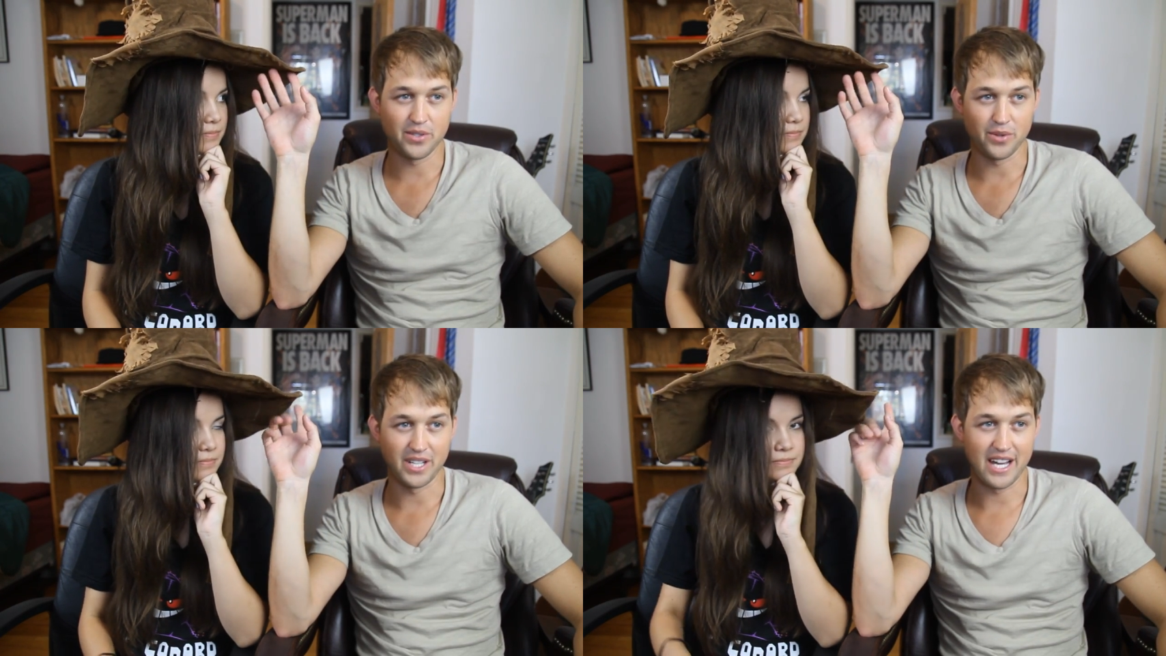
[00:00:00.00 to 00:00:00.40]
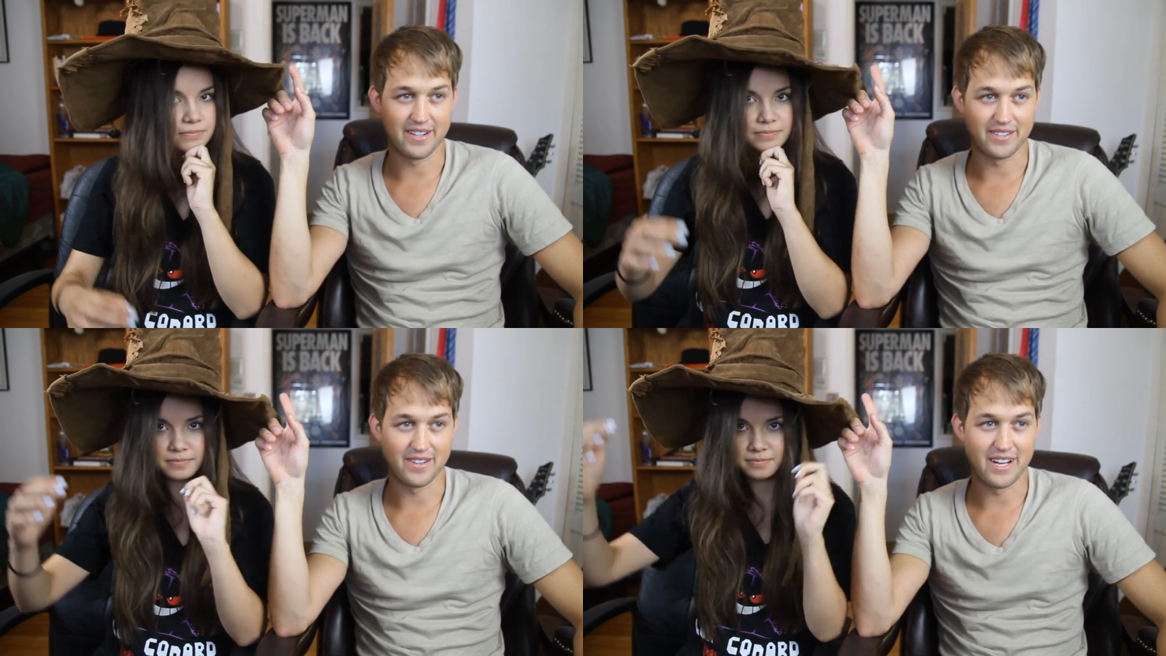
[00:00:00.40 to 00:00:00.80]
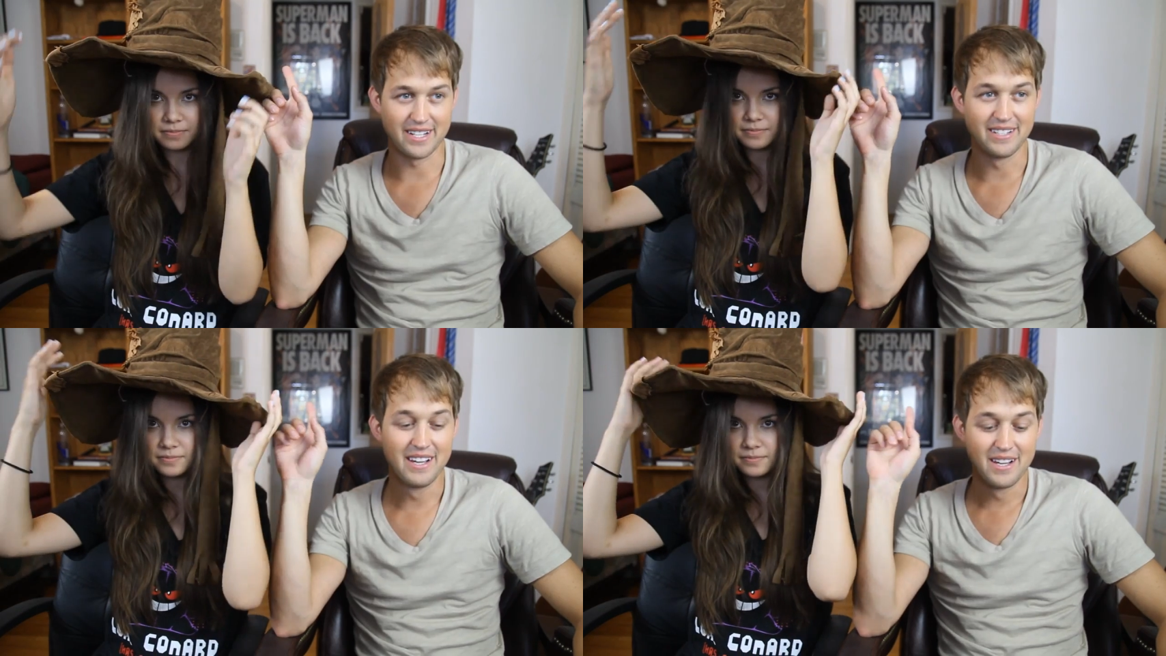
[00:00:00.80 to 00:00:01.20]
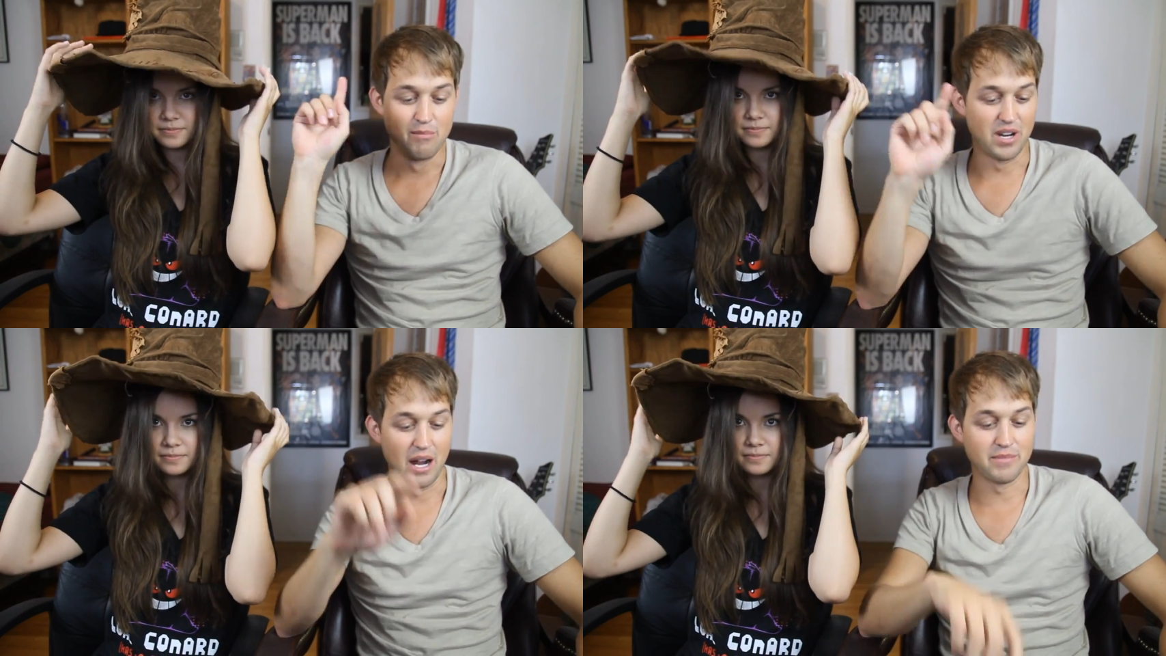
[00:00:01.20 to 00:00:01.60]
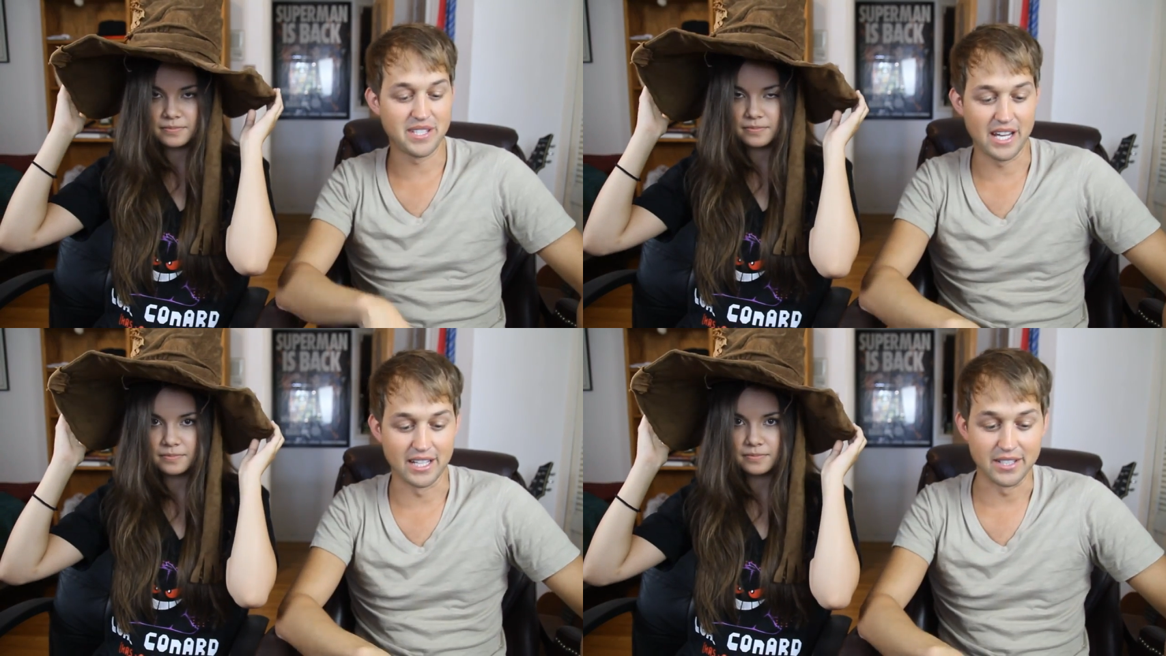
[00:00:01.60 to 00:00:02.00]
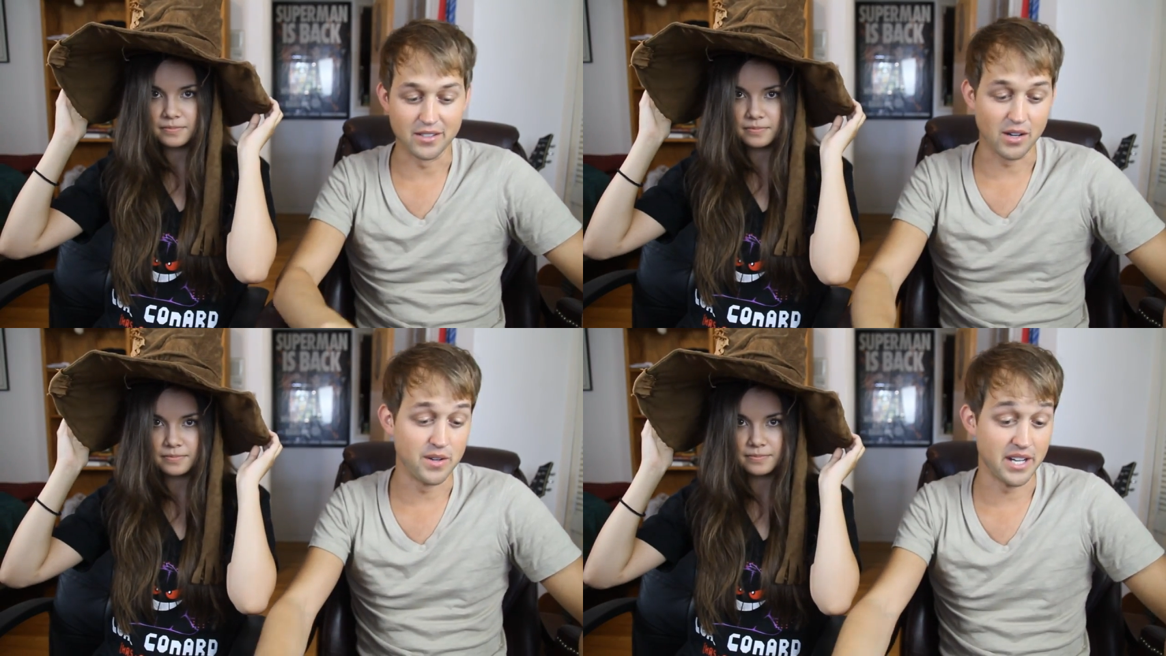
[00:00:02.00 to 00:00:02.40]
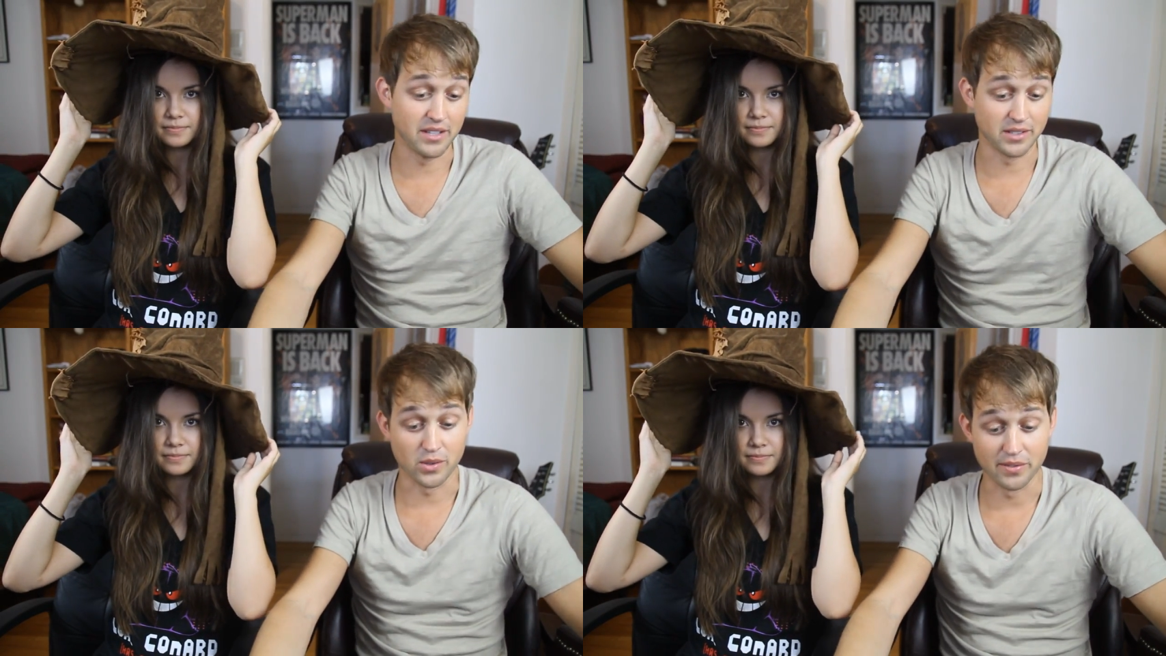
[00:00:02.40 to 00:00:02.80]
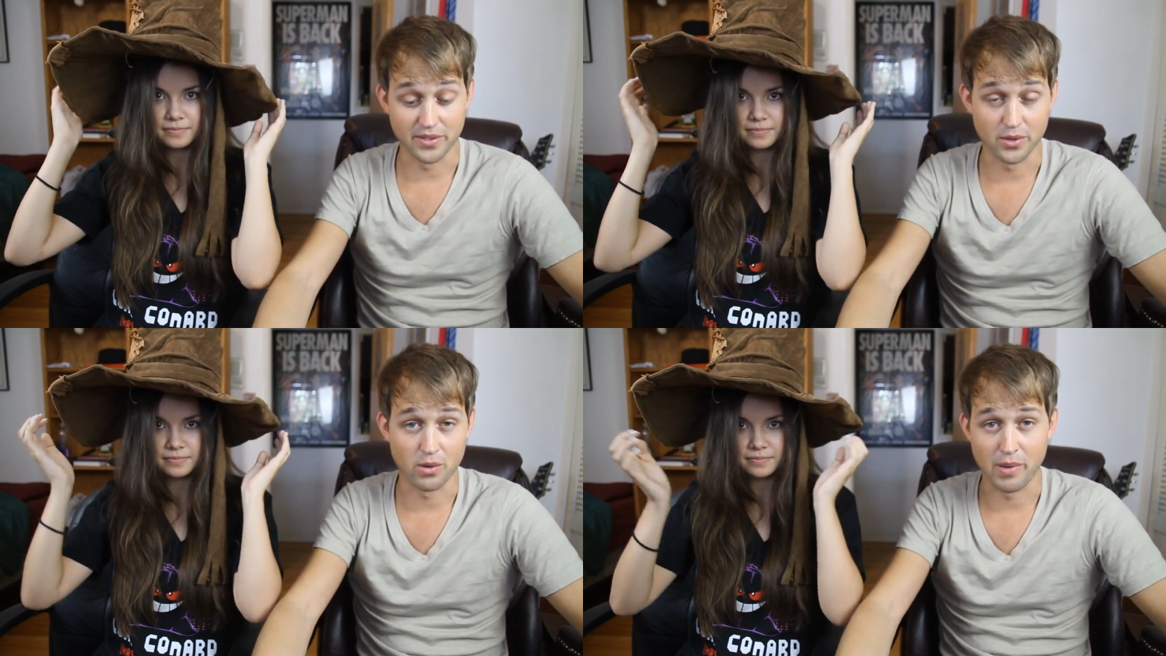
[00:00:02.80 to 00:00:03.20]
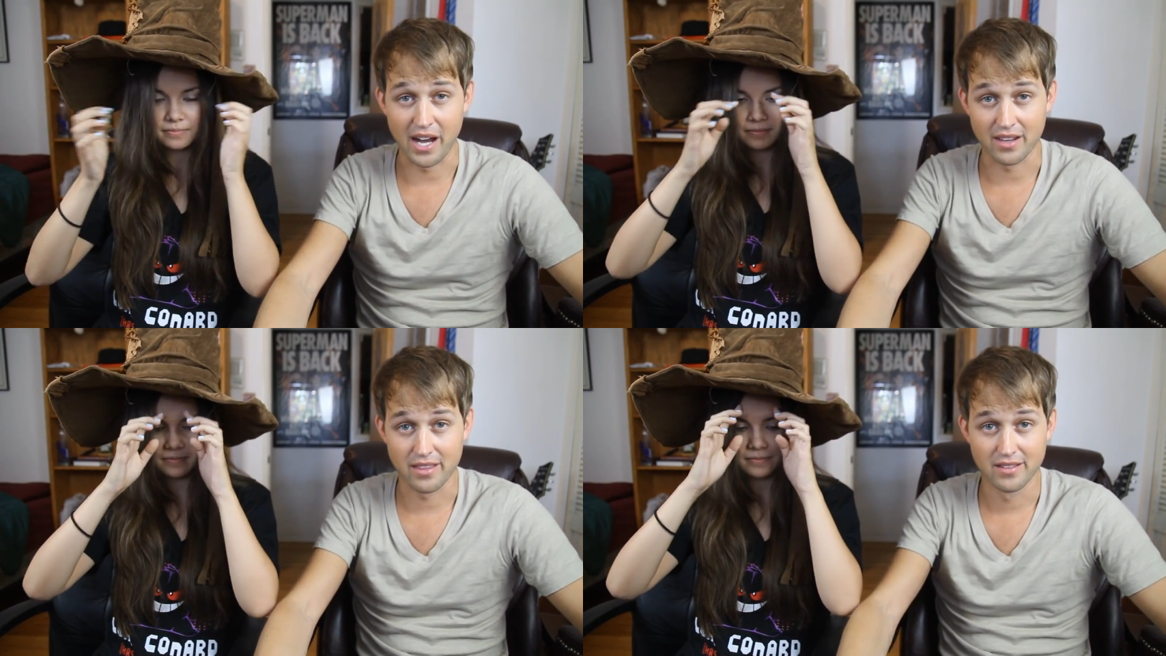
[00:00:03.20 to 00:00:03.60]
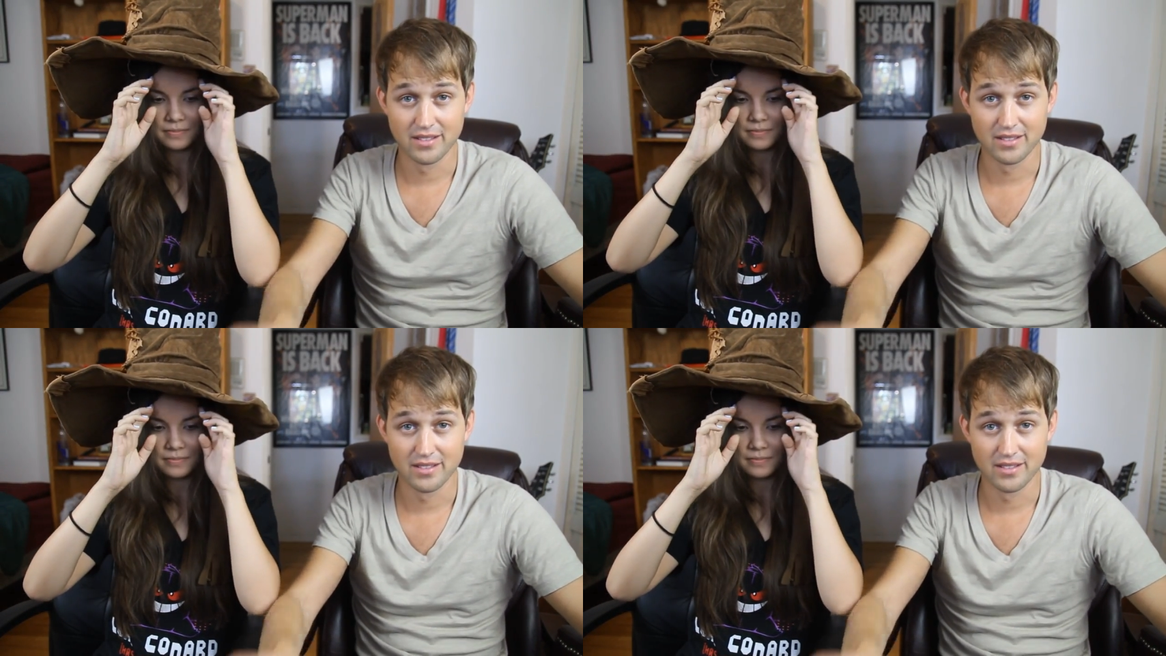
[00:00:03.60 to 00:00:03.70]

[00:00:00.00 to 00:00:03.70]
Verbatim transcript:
Speaker 1: the sorting hat on your head. But I'm saying you're going down the Gryffindor path.